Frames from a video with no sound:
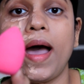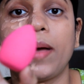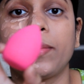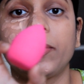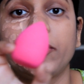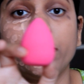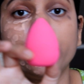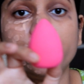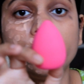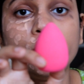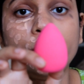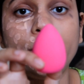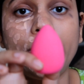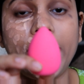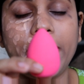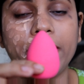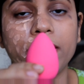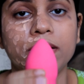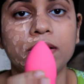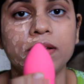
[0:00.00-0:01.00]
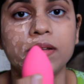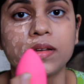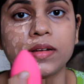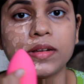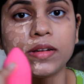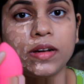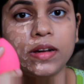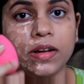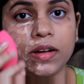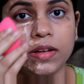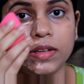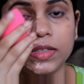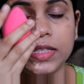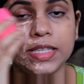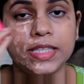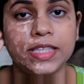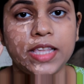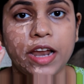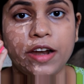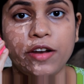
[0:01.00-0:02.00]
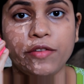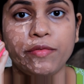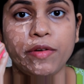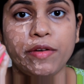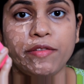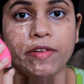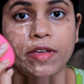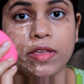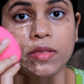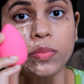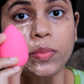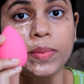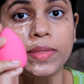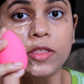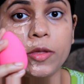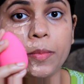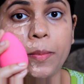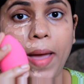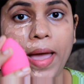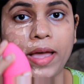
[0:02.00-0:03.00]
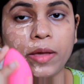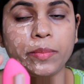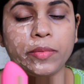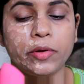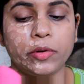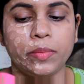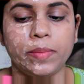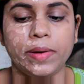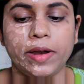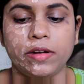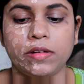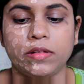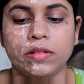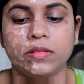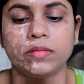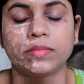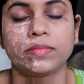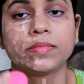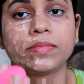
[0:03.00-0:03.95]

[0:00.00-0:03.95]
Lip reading: I'm going to blend this side of my face with the PAC beauty blender.